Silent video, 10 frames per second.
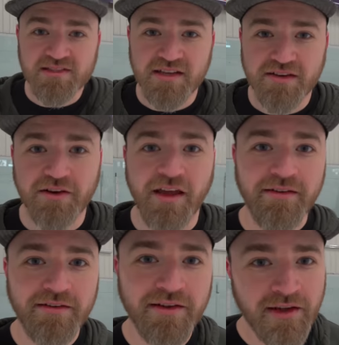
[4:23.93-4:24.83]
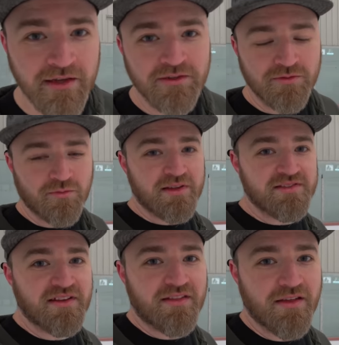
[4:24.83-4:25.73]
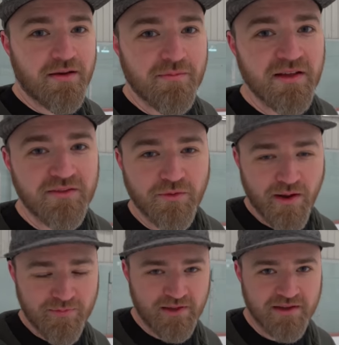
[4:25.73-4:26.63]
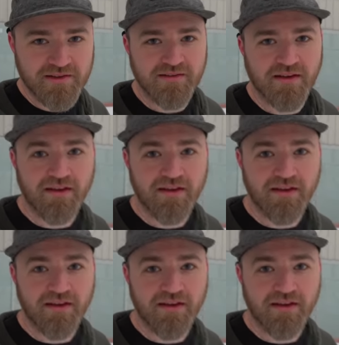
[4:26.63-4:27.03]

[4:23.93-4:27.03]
Wins the internet. Wins a thumb in the right place.